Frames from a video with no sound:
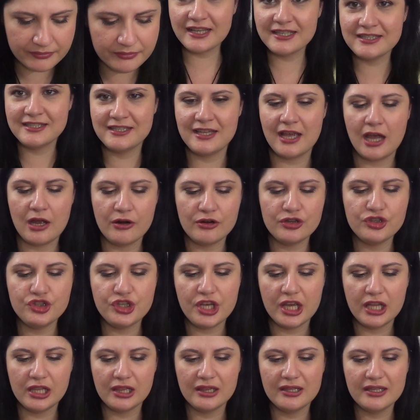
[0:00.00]
Next sour
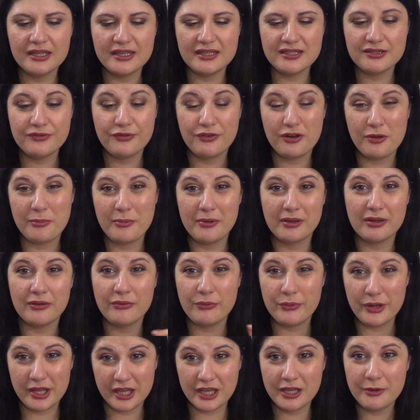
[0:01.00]
gel is from a
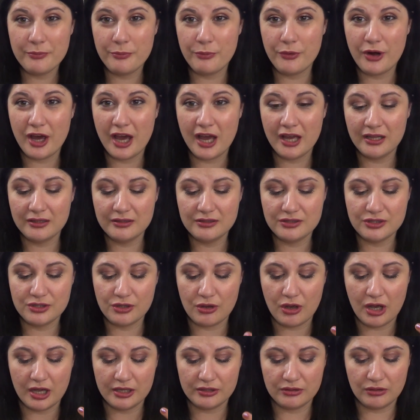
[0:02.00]
Greek brand,
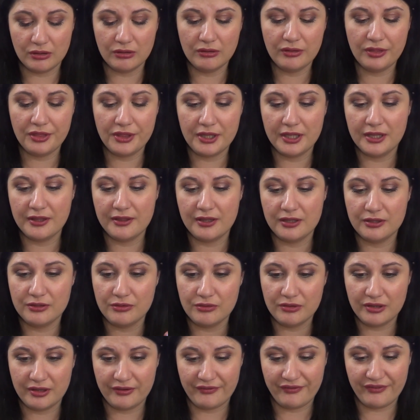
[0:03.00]
so I don't think that
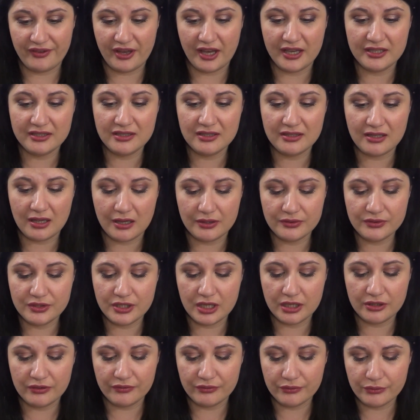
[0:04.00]
you can find it
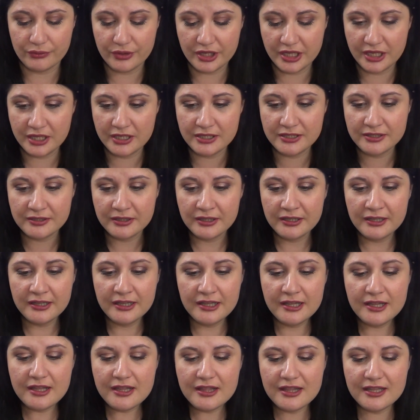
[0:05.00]
outside of Greece.
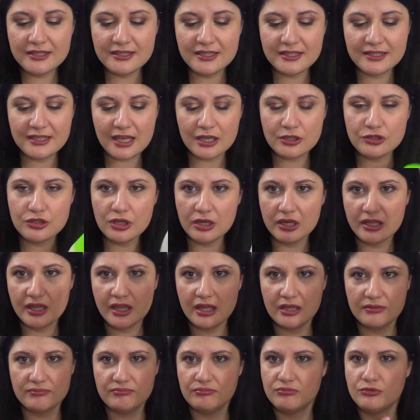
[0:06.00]
This is
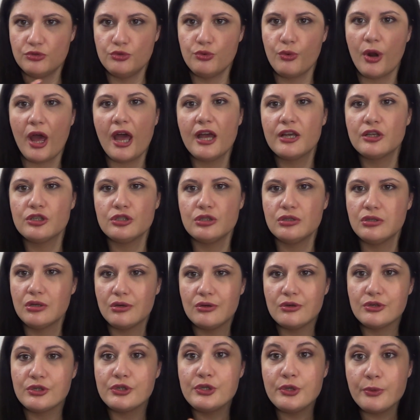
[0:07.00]
actually a
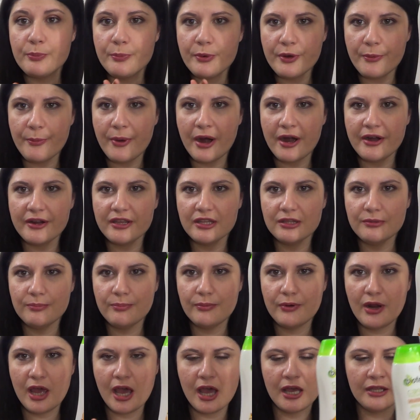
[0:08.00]
drugstore supermarket
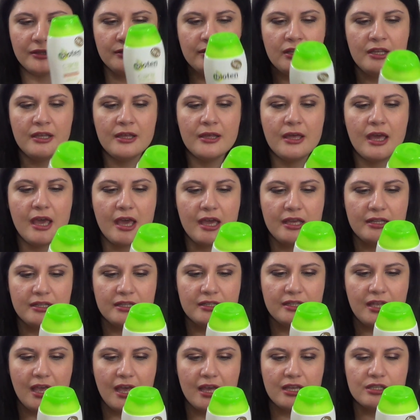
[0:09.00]
brand, and
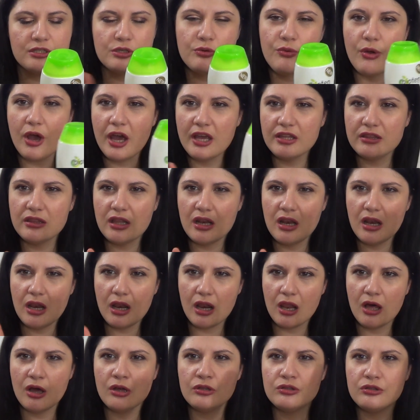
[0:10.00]
it has quite a
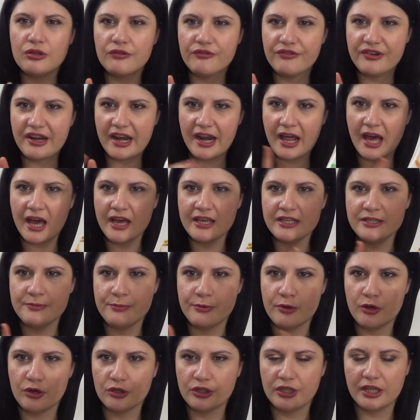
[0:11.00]
lot of nice
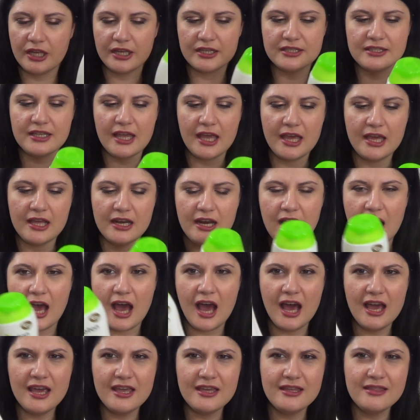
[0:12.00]
products, and
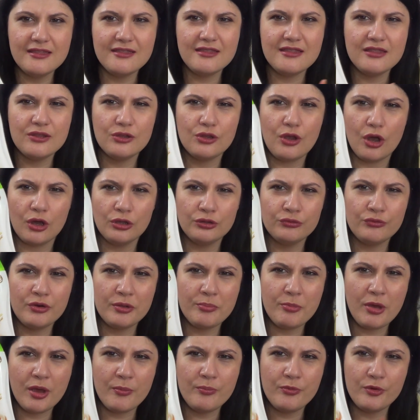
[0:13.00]
I don't
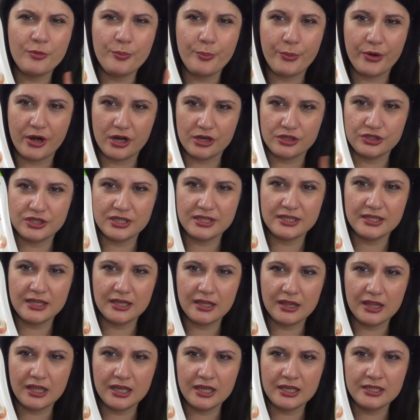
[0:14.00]
remember
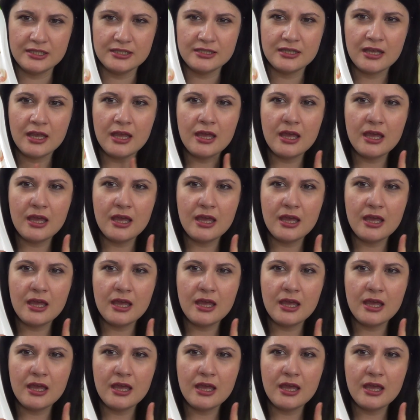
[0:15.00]
purchasing this.